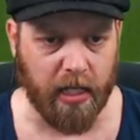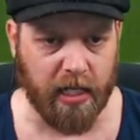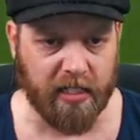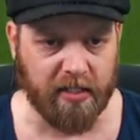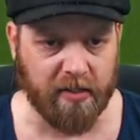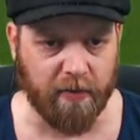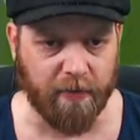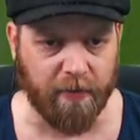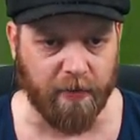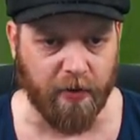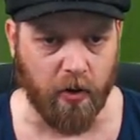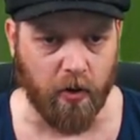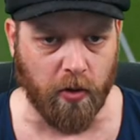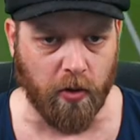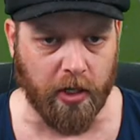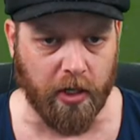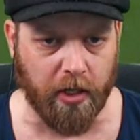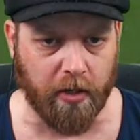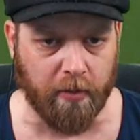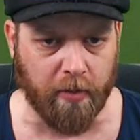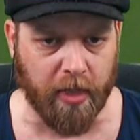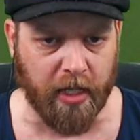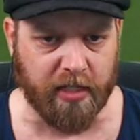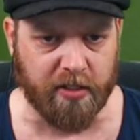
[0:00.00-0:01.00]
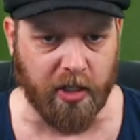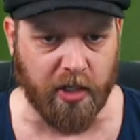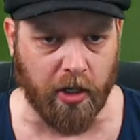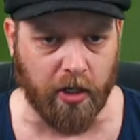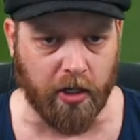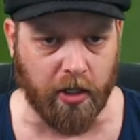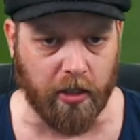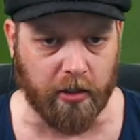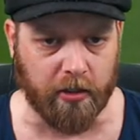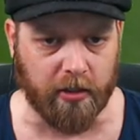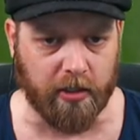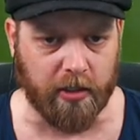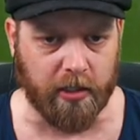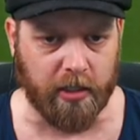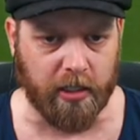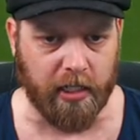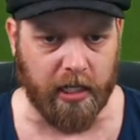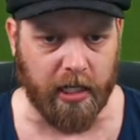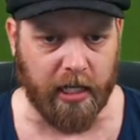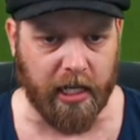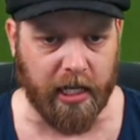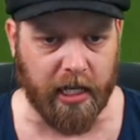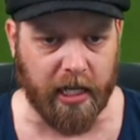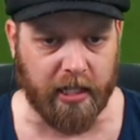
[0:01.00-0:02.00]
He's up forward. McDonald,
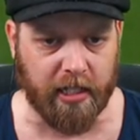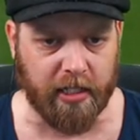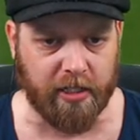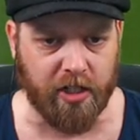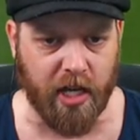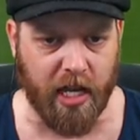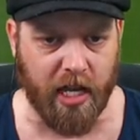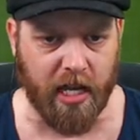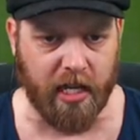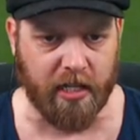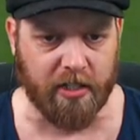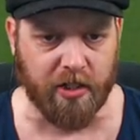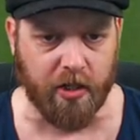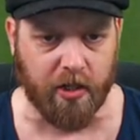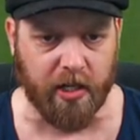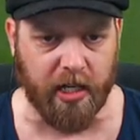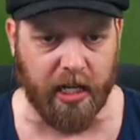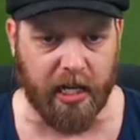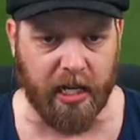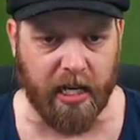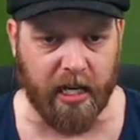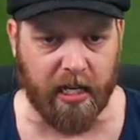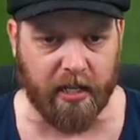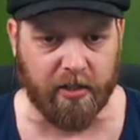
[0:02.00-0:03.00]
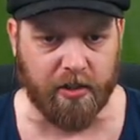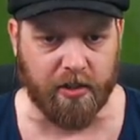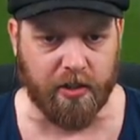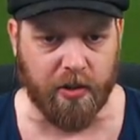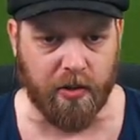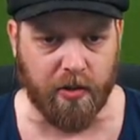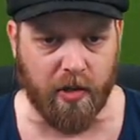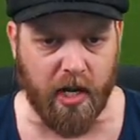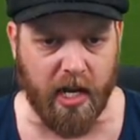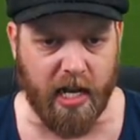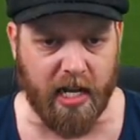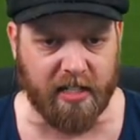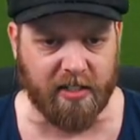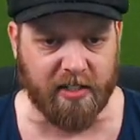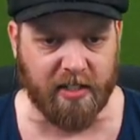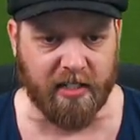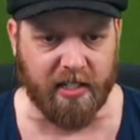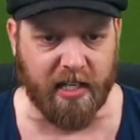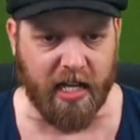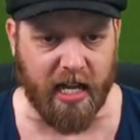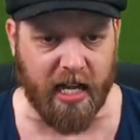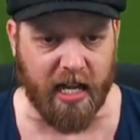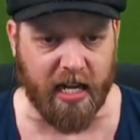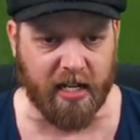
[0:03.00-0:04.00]
can he get the charge on here? Tries
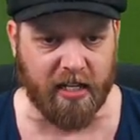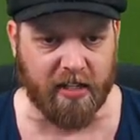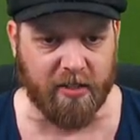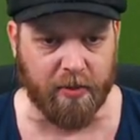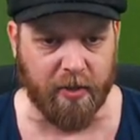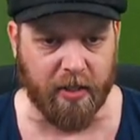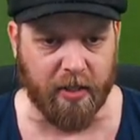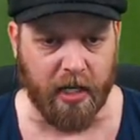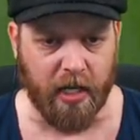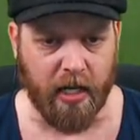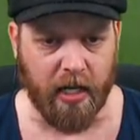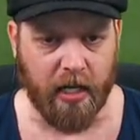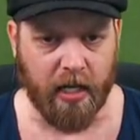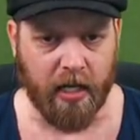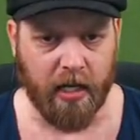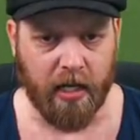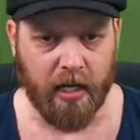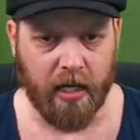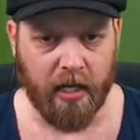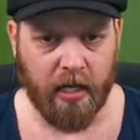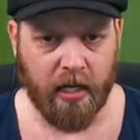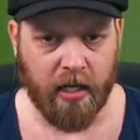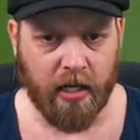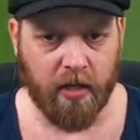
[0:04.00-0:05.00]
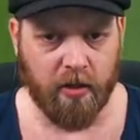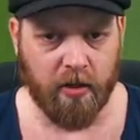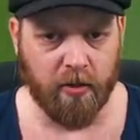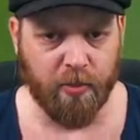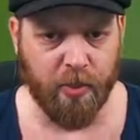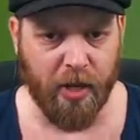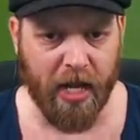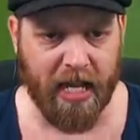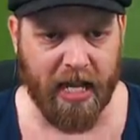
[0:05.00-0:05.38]
his hardest, but good